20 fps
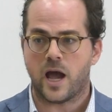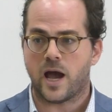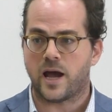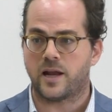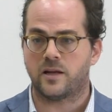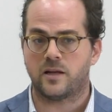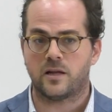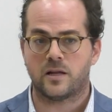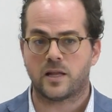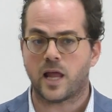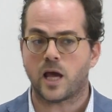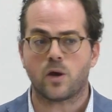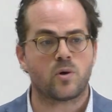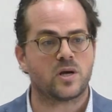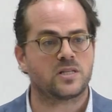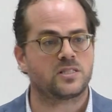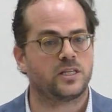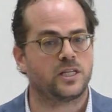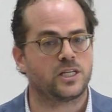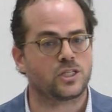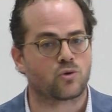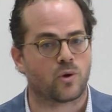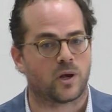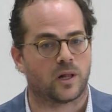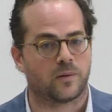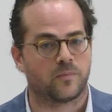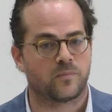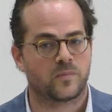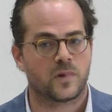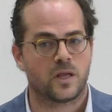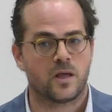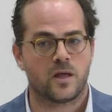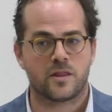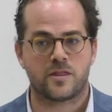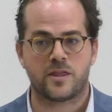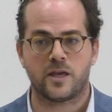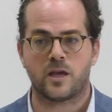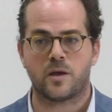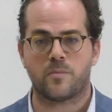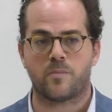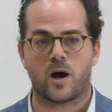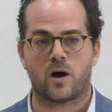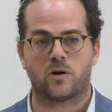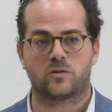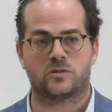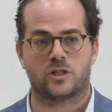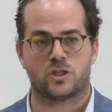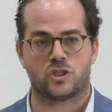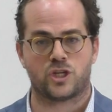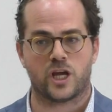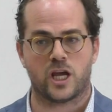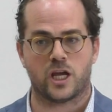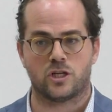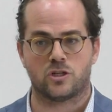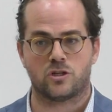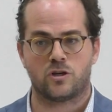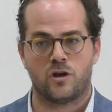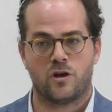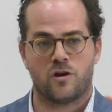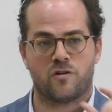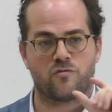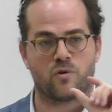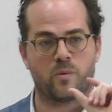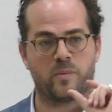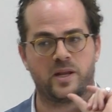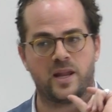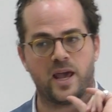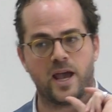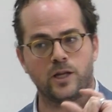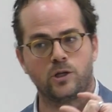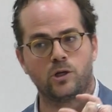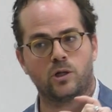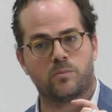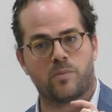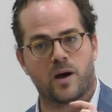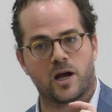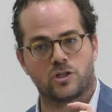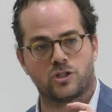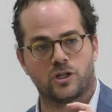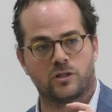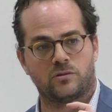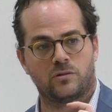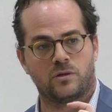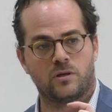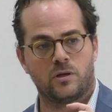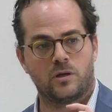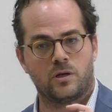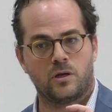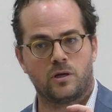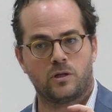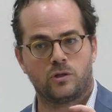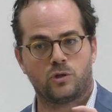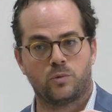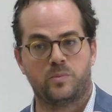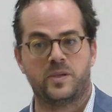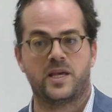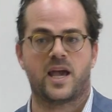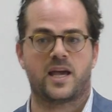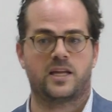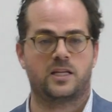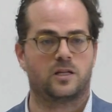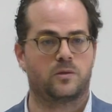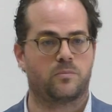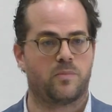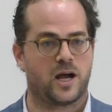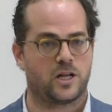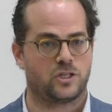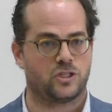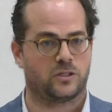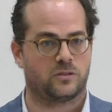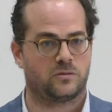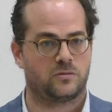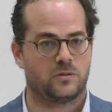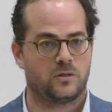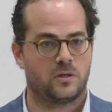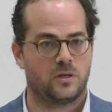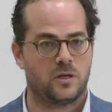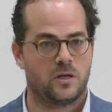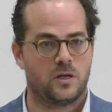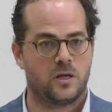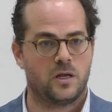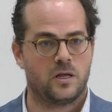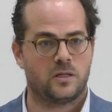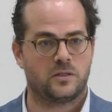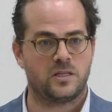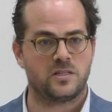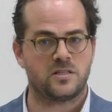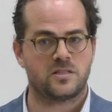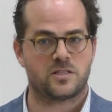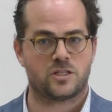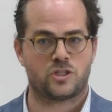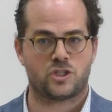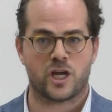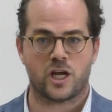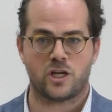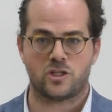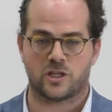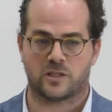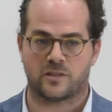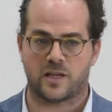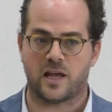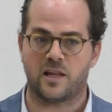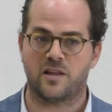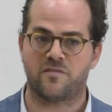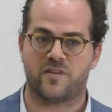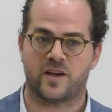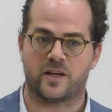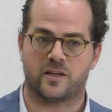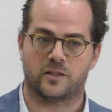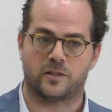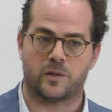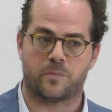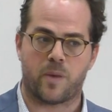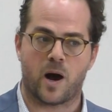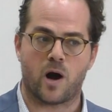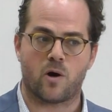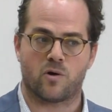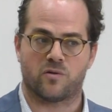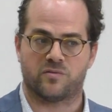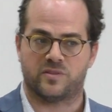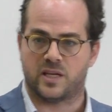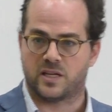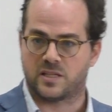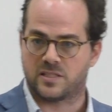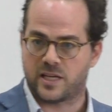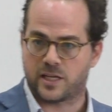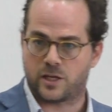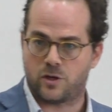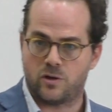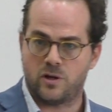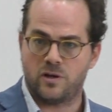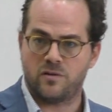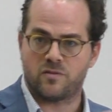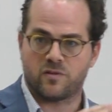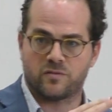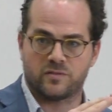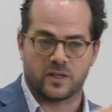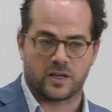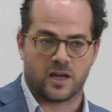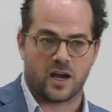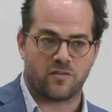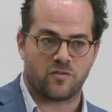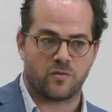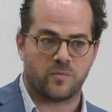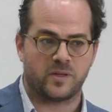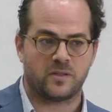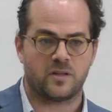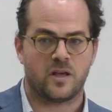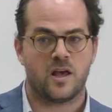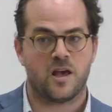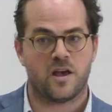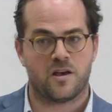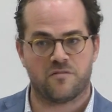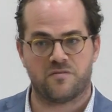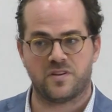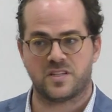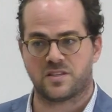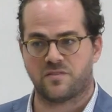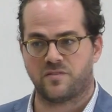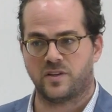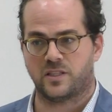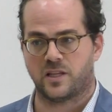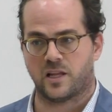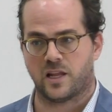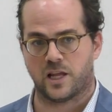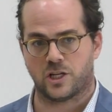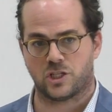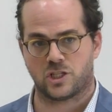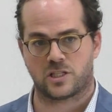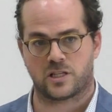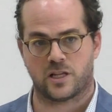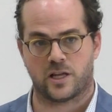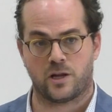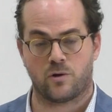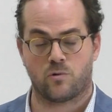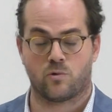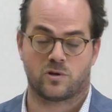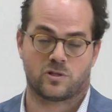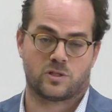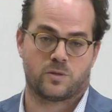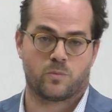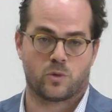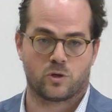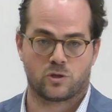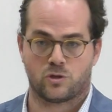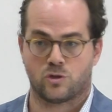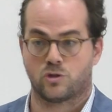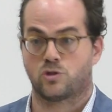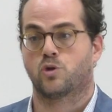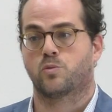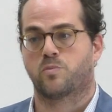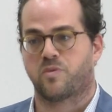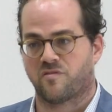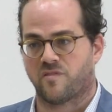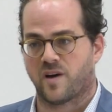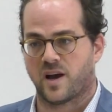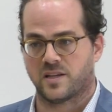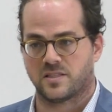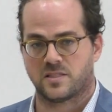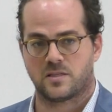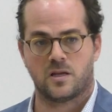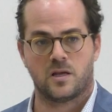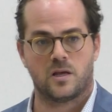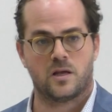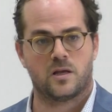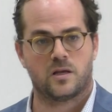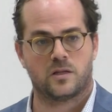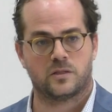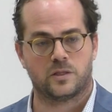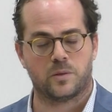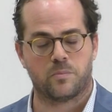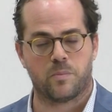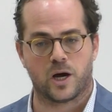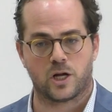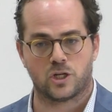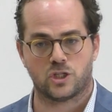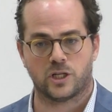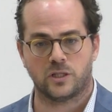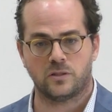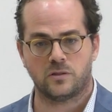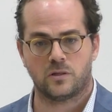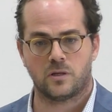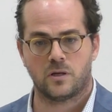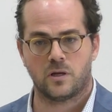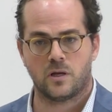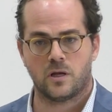And likewise in Israel, think about the change from an annual budget to biannual budget. This is a change that elevated the power of the executive, of the government, vis-a-vis the legislature, who was supposed to supervise the budget.